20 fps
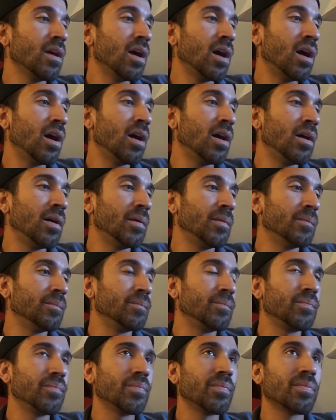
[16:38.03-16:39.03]

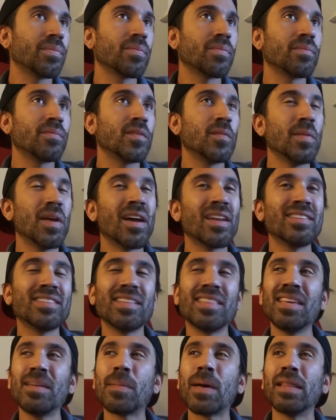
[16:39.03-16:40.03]
To be honest,
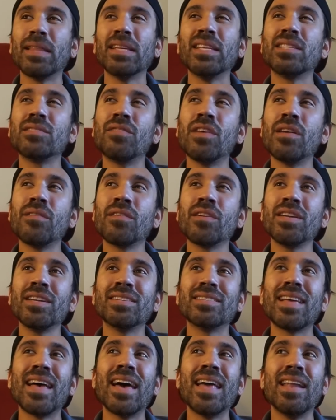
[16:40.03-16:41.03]
I think my least favorite
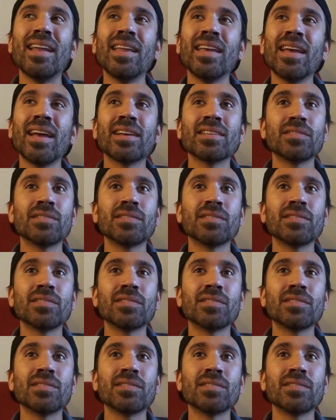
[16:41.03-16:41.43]
is editing.